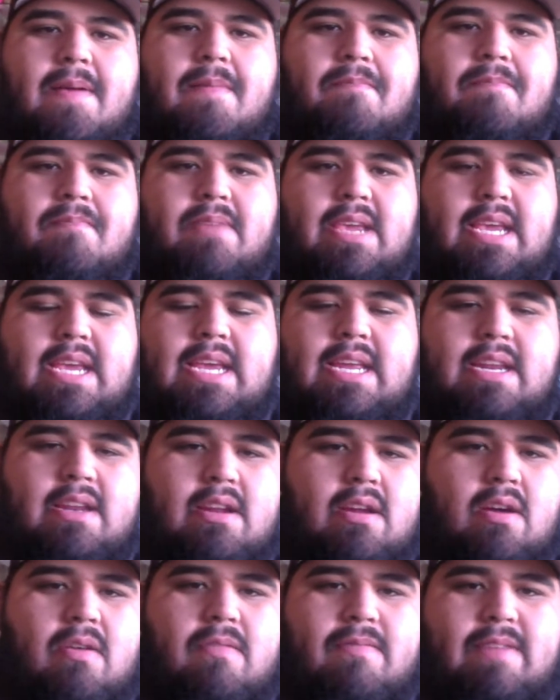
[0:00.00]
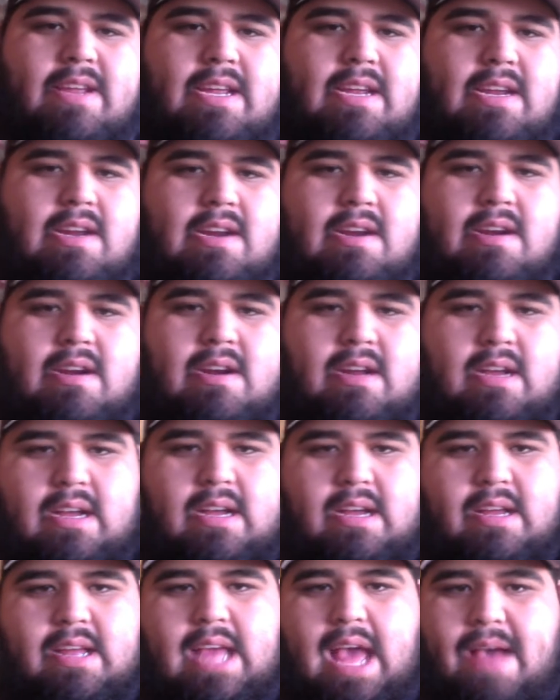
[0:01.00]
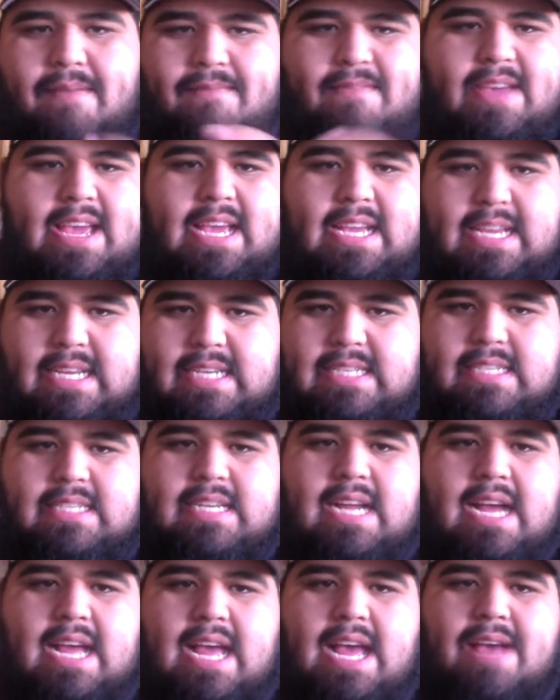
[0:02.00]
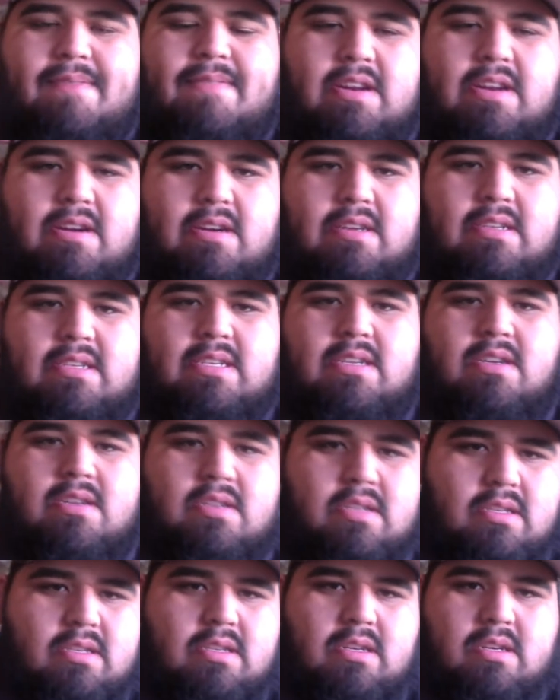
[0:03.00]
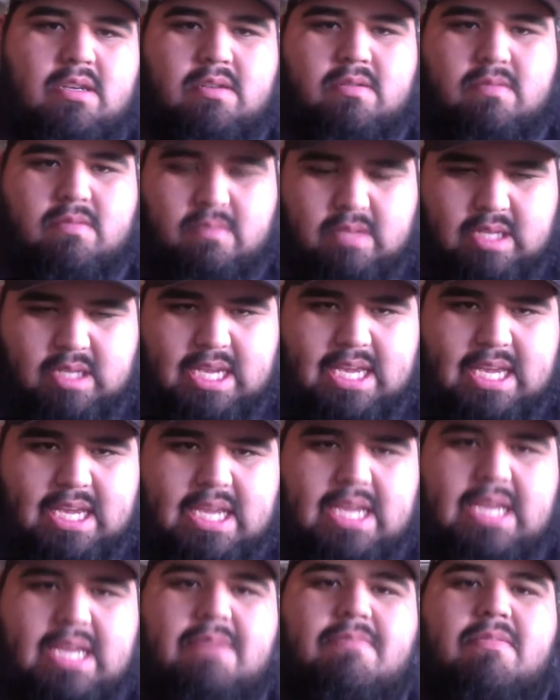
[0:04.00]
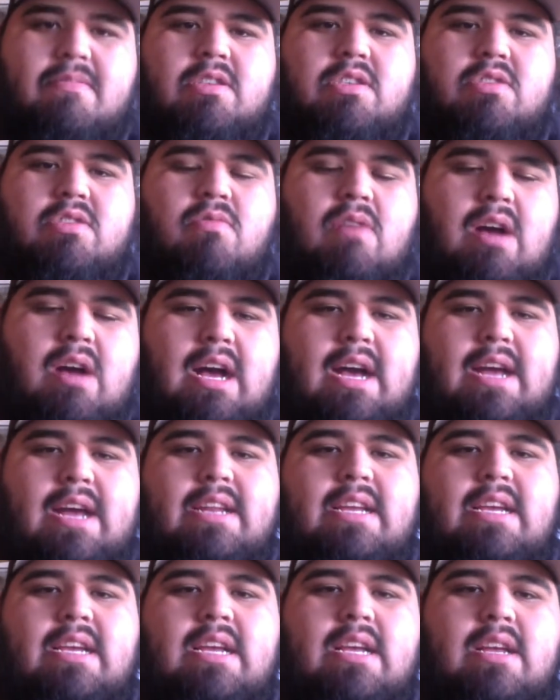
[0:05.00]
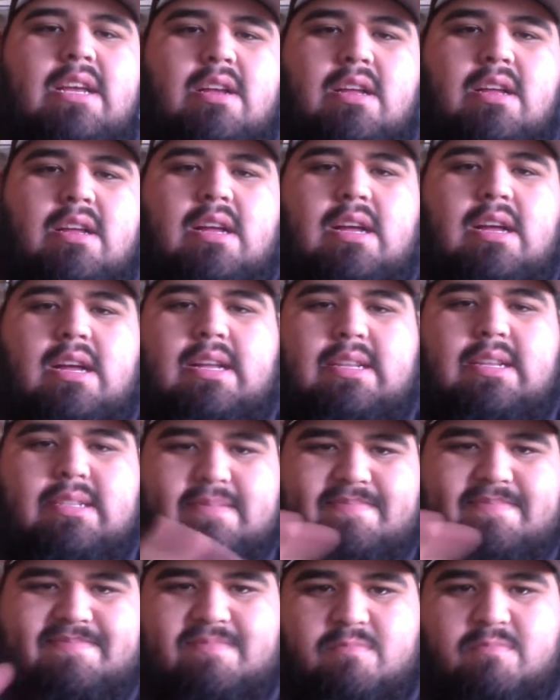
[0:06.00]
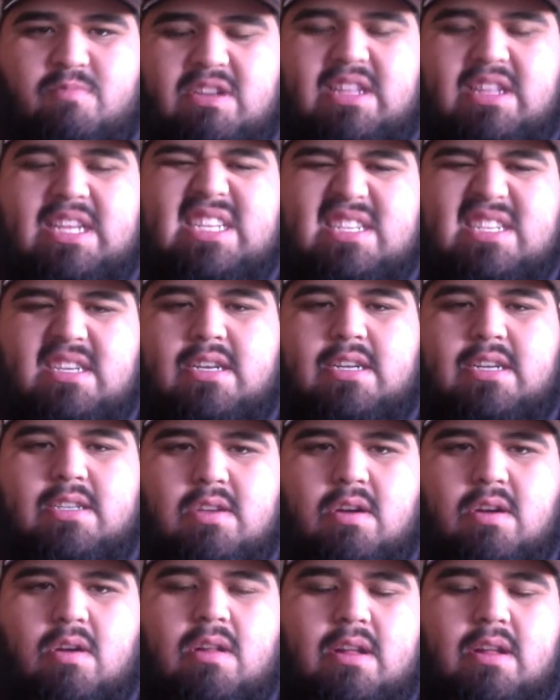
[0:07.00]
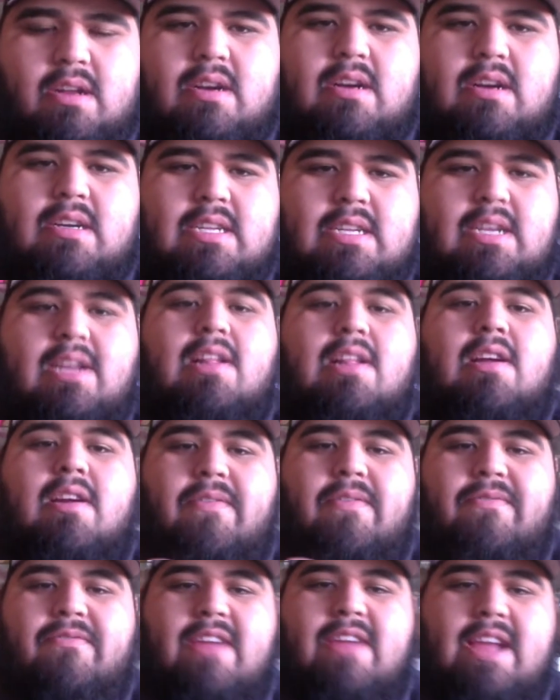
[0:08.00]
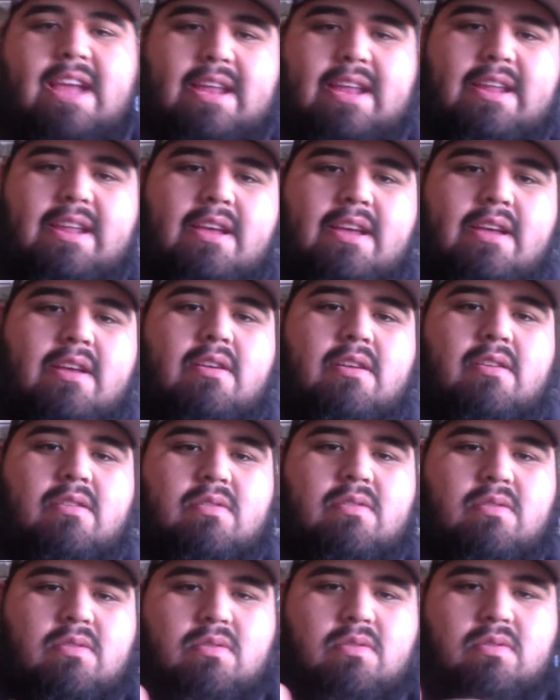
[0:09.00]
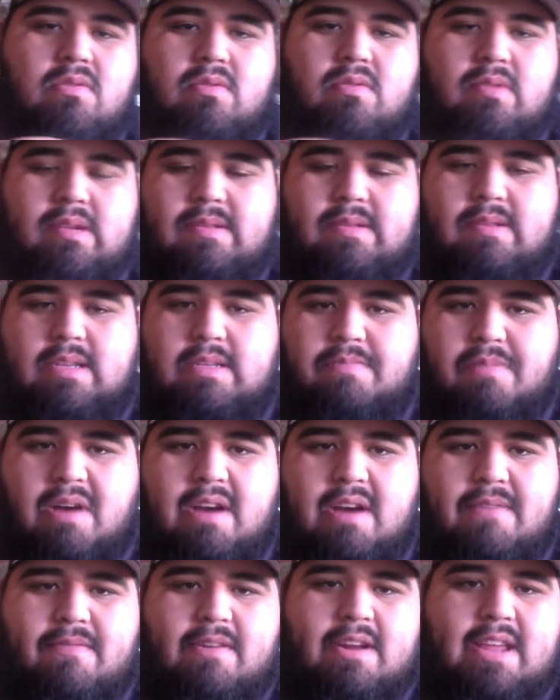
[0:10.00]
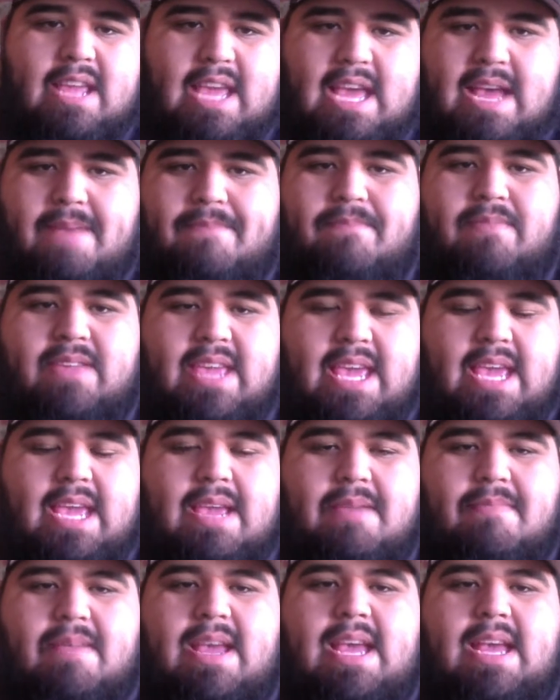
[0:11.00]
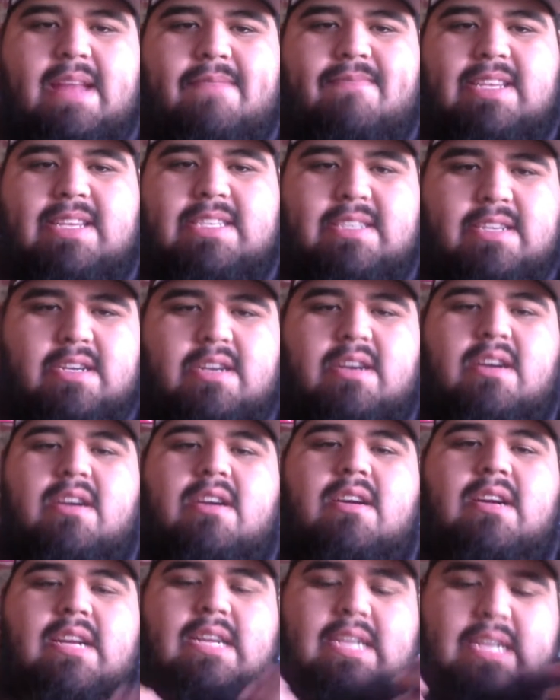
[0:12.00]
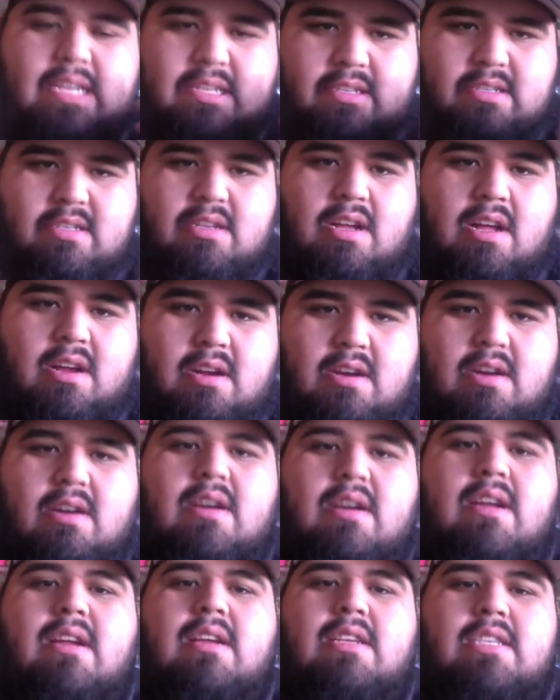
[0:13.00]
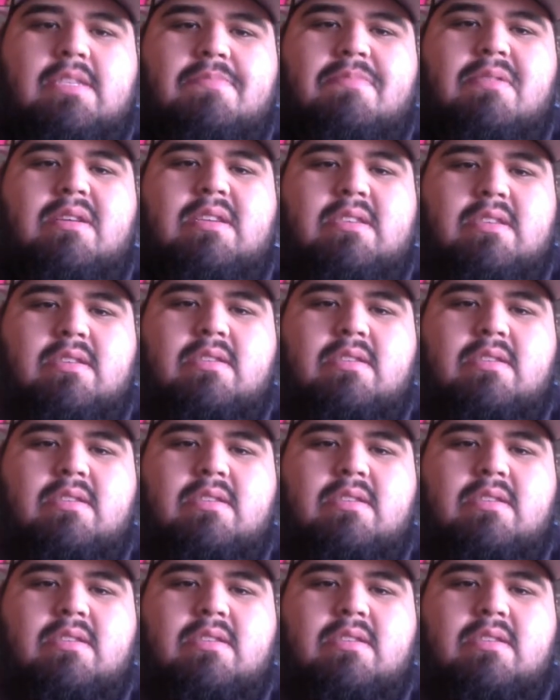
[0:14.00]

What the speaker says: being over here at Vegas, not having her, you know, team, her squad, really took a toll on her until her friend, who is part of her camp, came and visited her, and then you saw her spirits,